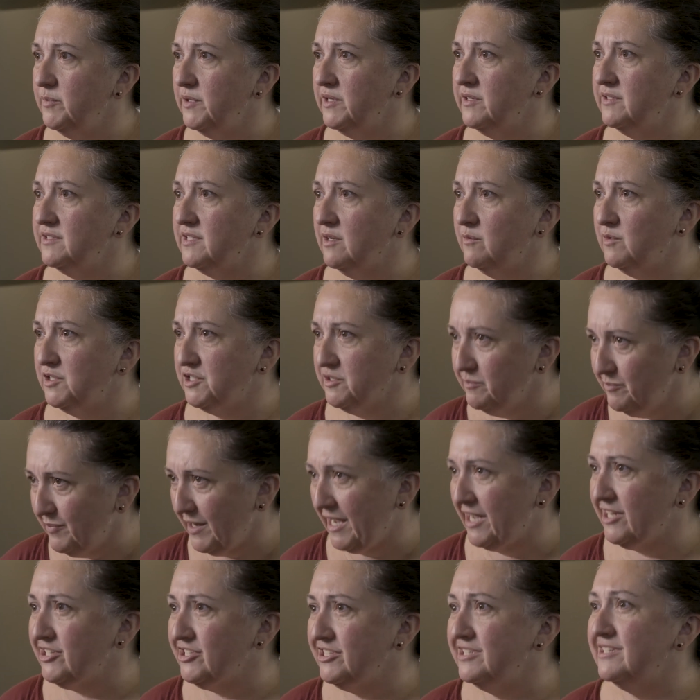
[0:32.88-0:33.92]
because I wasn't
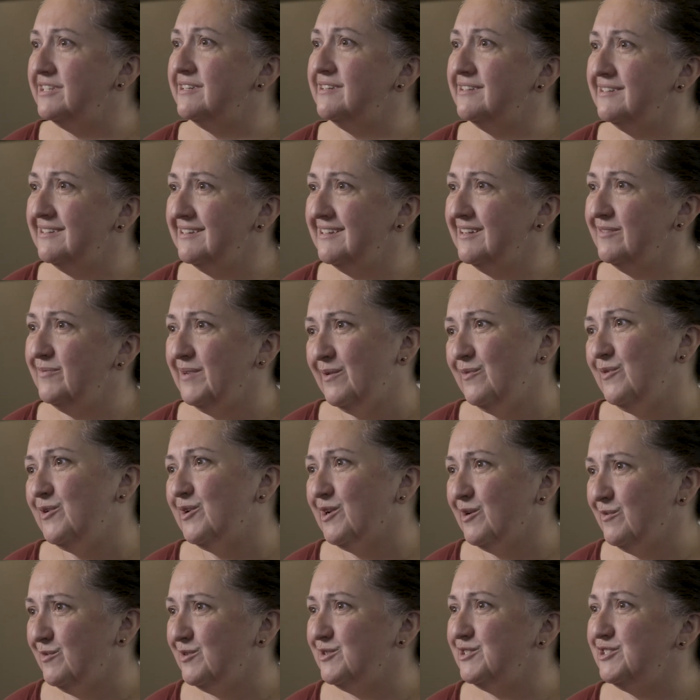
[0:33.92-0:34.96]
passionate about
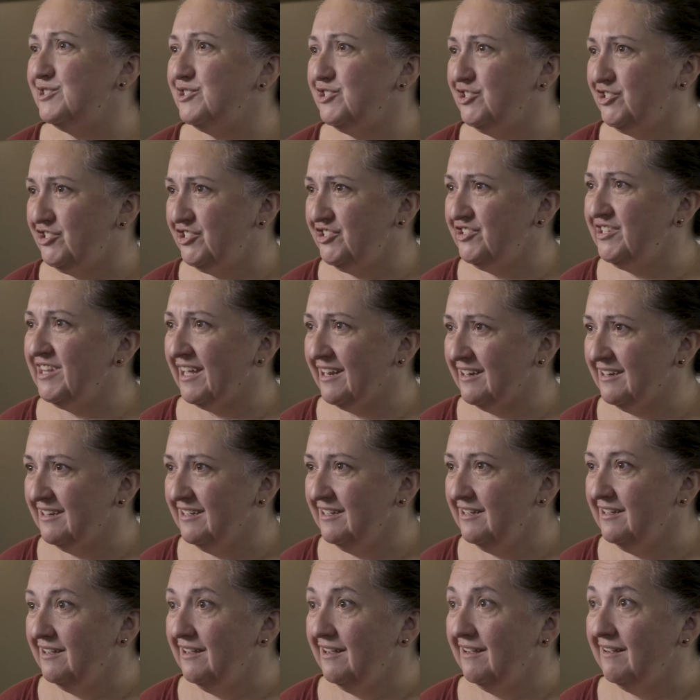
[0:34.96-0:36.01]
what I wanted to do then,
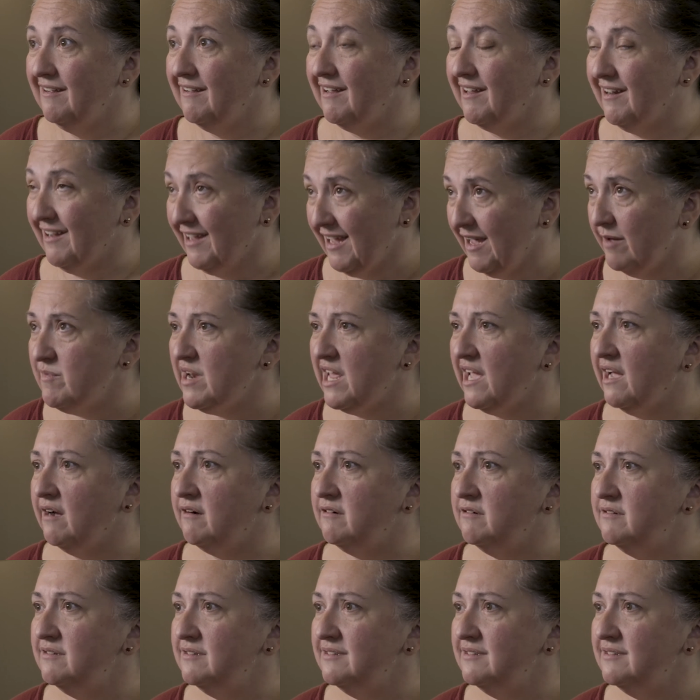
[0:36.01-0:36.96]
and I am now.